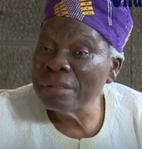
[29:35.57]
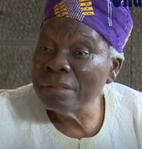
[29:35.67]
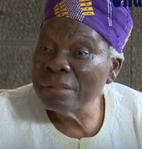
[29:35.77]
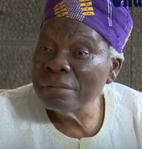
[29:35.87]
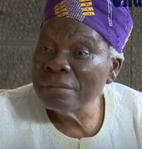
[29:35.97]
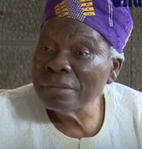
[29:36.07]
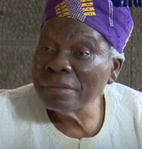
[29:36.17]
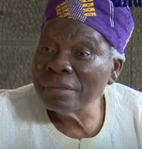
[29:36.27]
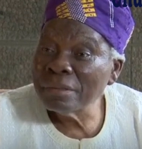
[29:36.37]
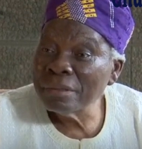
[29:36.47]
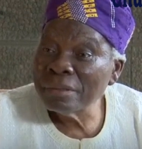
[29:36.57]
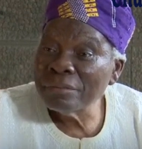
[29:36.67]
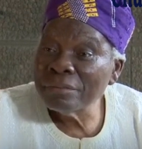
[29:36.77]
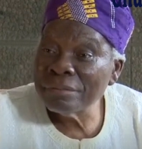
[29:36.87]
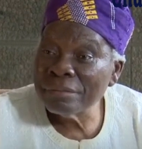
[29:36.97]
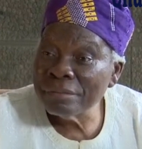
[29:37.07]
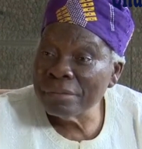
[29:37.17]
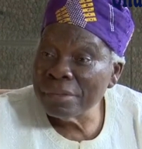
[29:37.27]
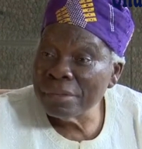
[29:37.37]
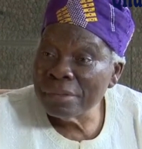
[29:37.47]

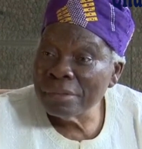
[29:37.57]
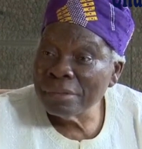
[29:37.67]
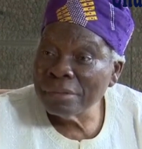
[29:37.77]
Nobody speaks.